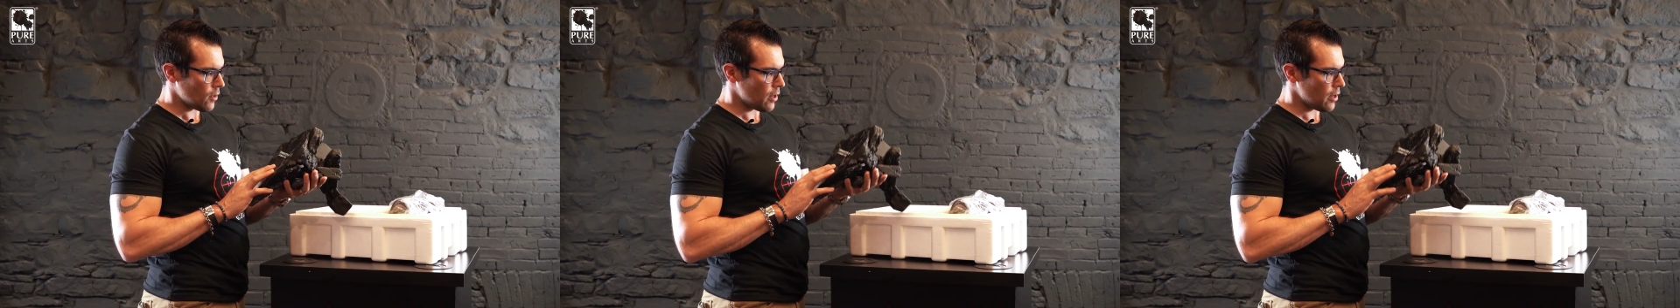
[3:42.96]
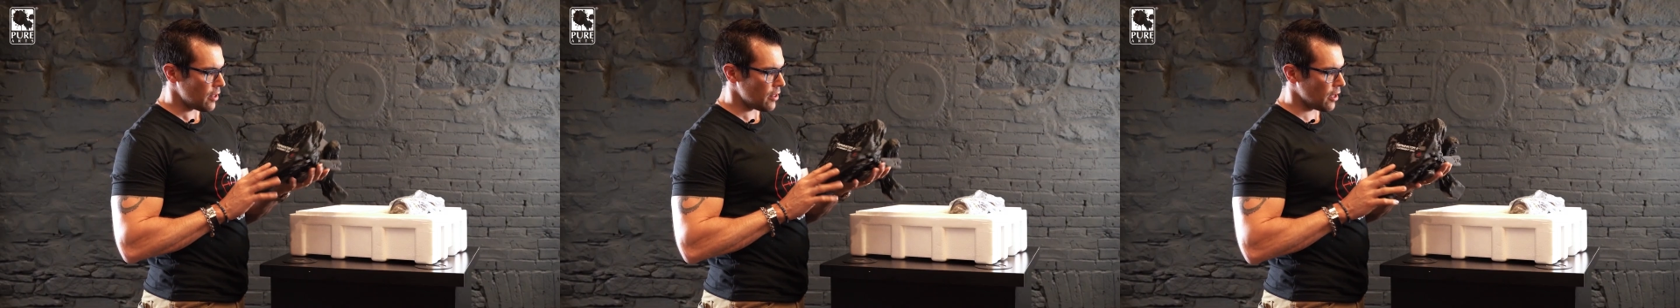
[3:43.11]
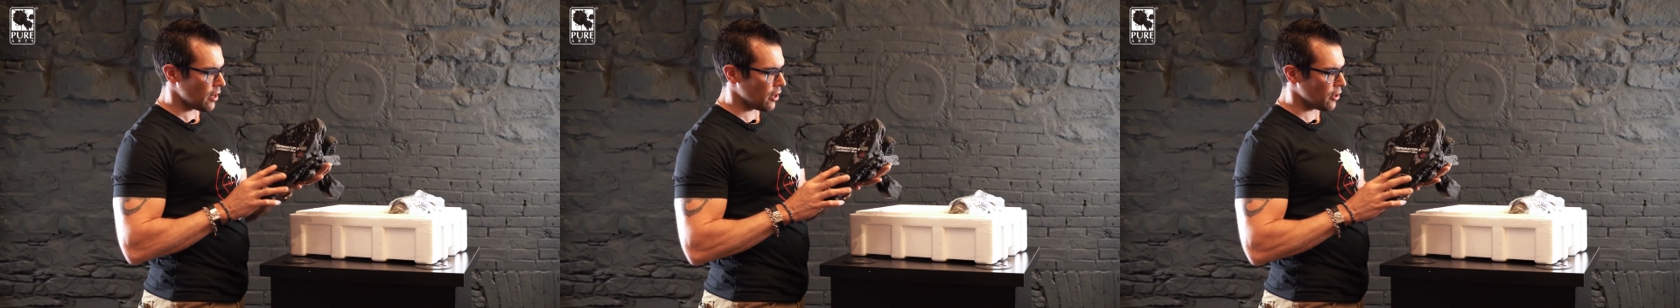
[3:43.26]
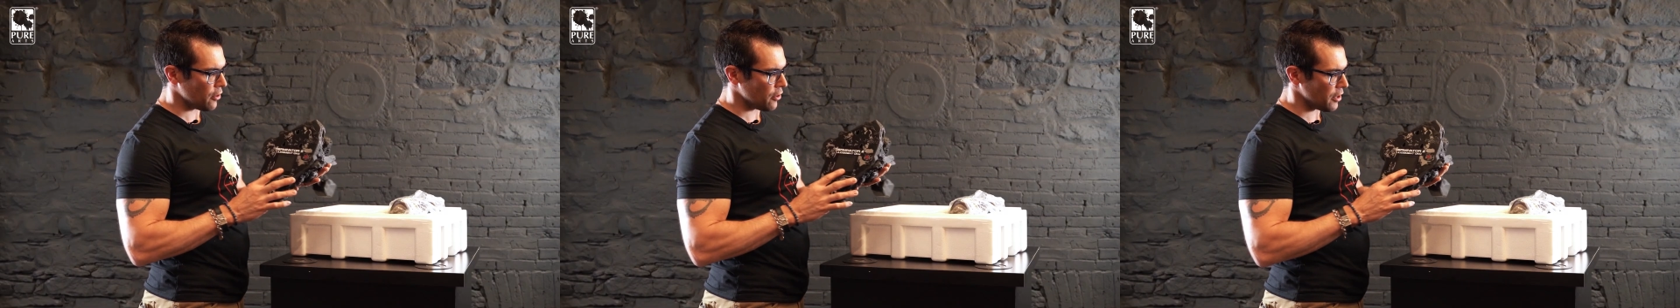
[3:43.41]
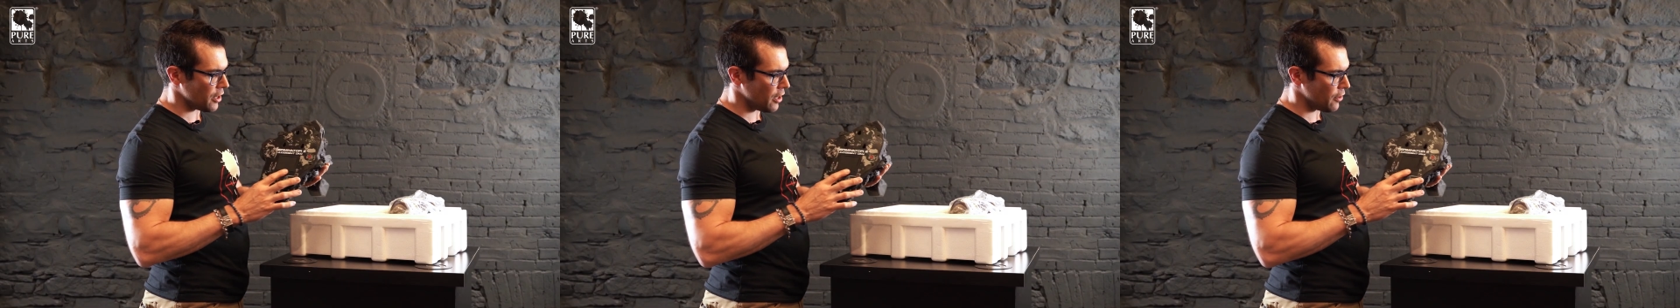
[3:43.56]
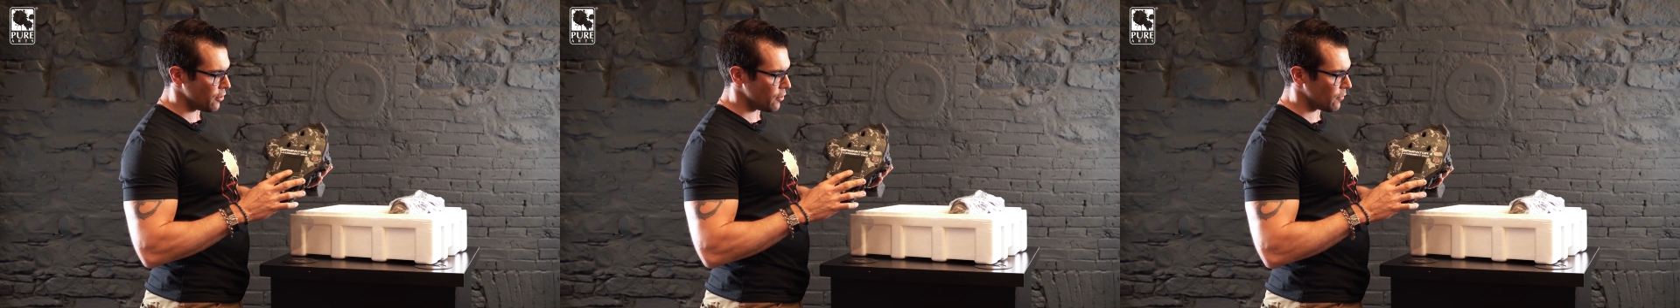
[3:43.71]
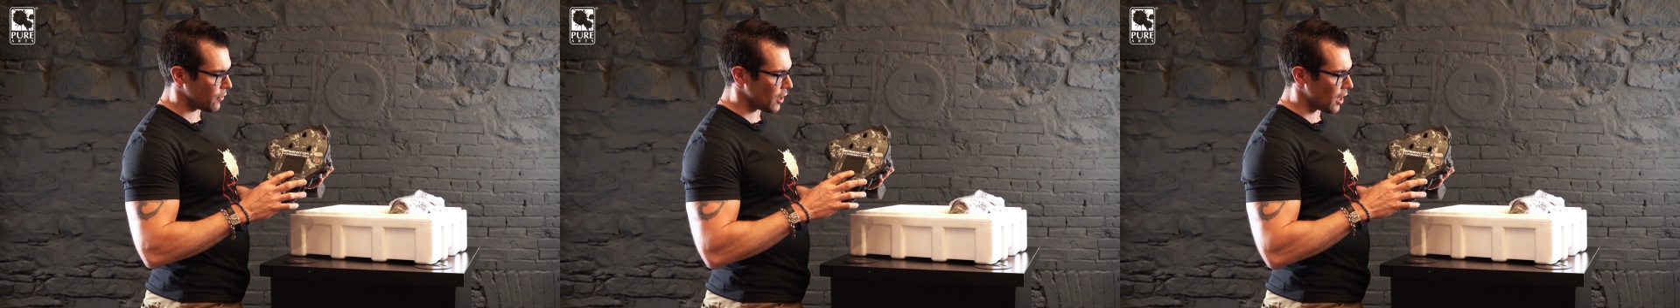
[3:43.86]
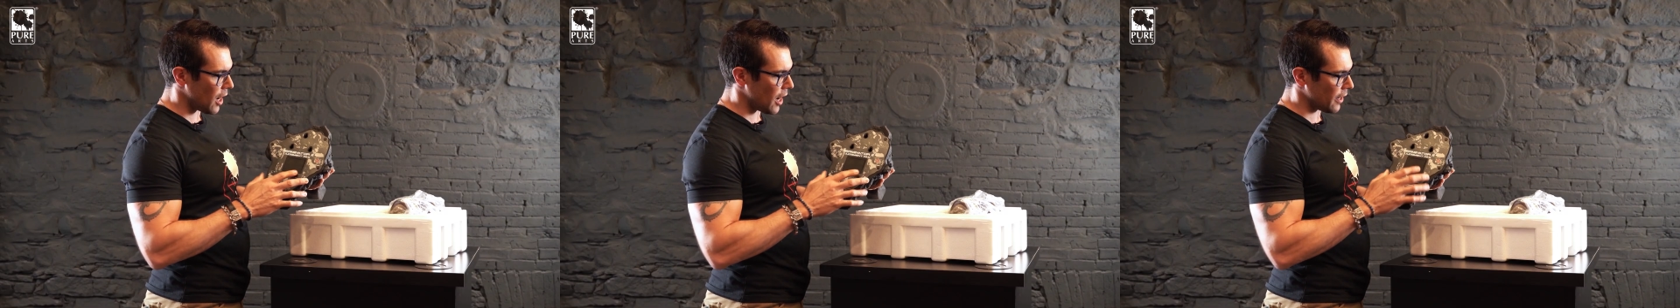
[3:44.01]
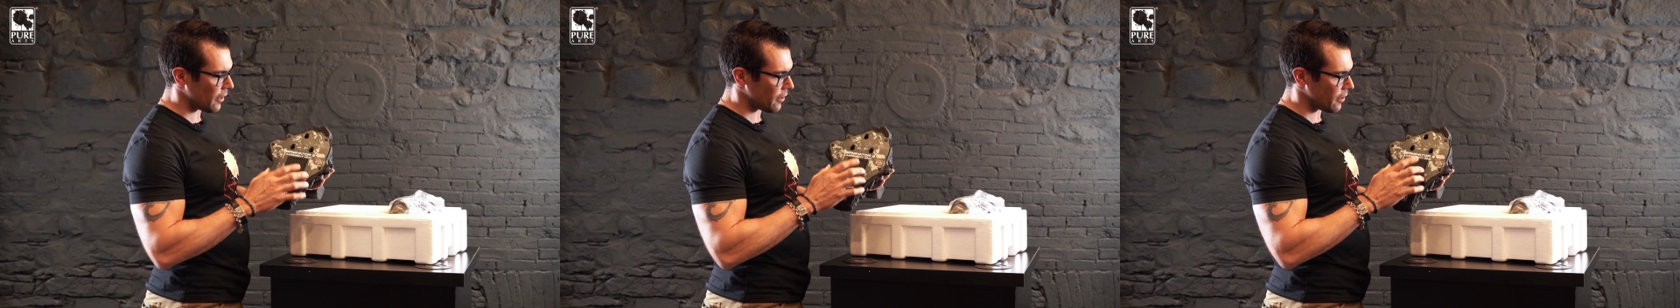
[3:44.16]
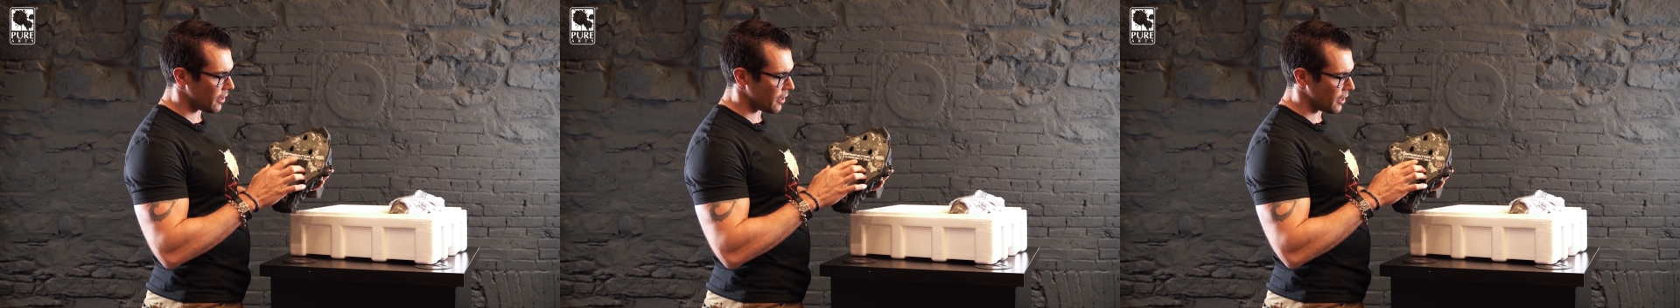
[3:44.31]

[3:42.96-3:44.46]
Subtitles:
And then underneath you've got